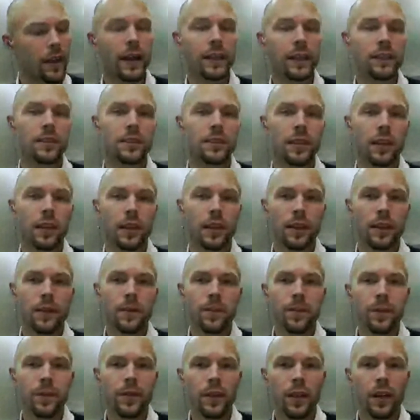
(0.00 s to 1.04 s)
that's
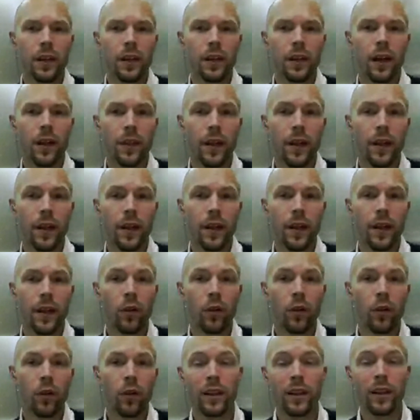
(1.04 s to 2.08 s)
that phone
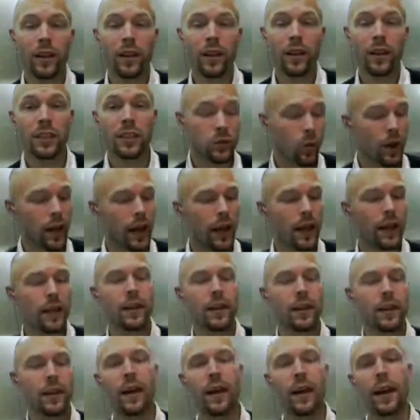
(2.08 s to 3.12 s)
number is
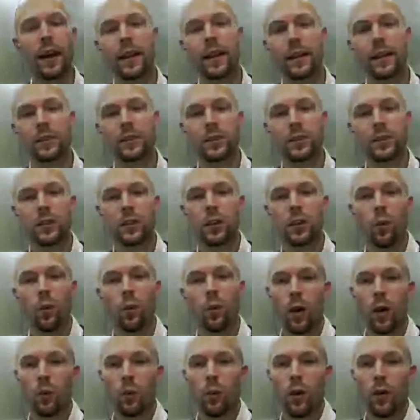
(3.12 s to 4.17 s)

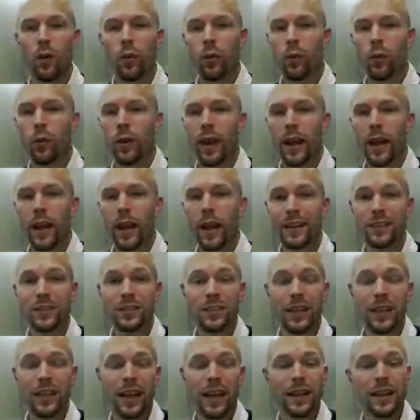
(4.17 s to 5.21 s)
619-990-1138 in
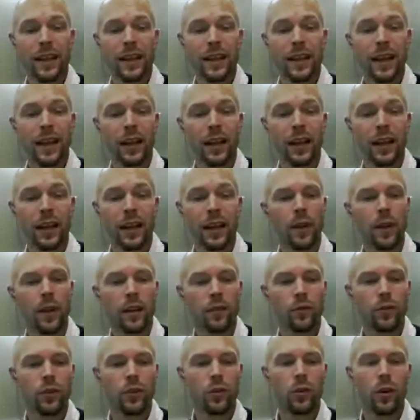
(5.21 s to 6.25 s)
San Diego. And
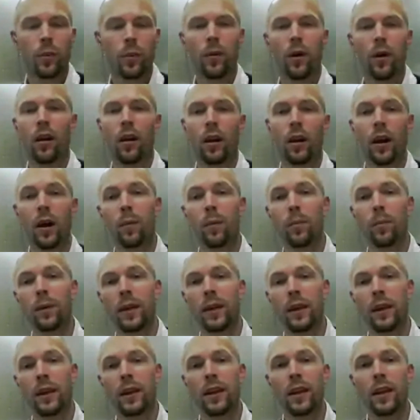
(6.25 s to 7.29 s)
if you are up
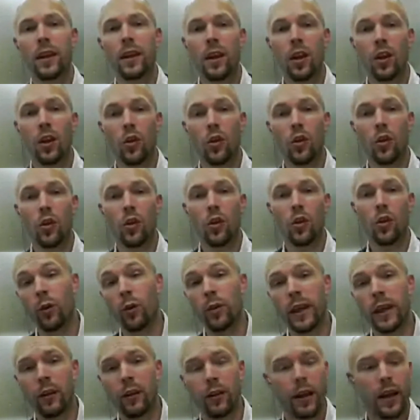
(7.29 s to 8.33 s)
in the North
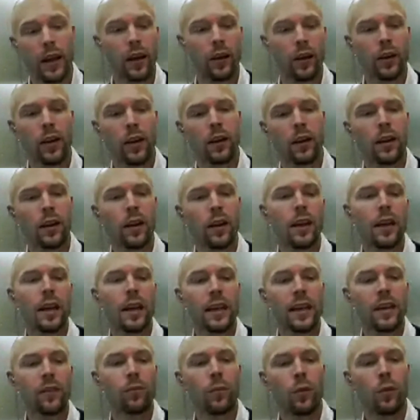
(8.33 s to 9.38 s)
County area,
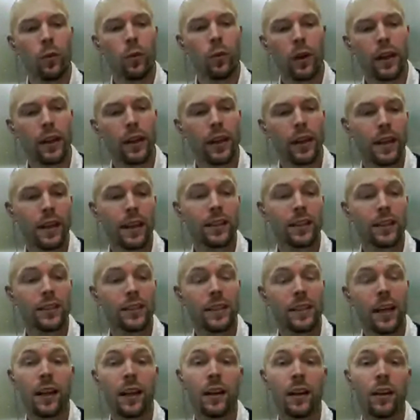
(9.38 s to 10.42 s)
give him a ring. He's
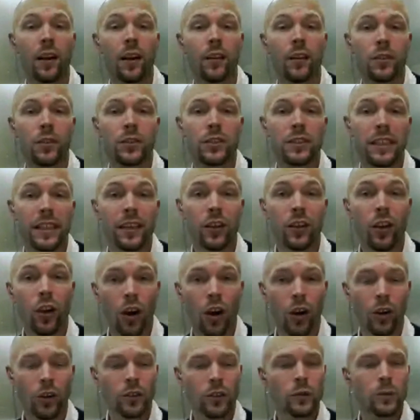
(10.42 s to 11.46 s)
got an office in
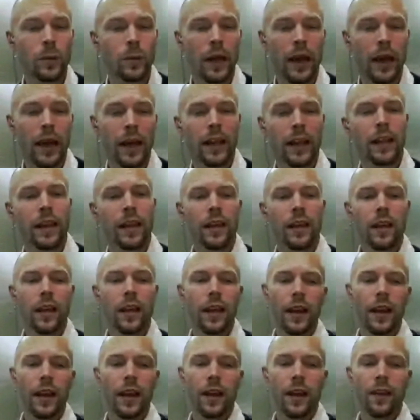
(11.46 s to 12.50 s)
Carlsbad,
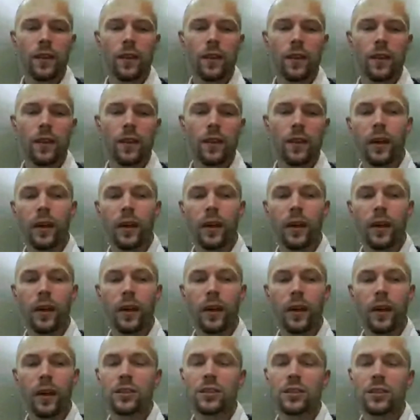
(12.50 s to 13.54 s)
and the number there is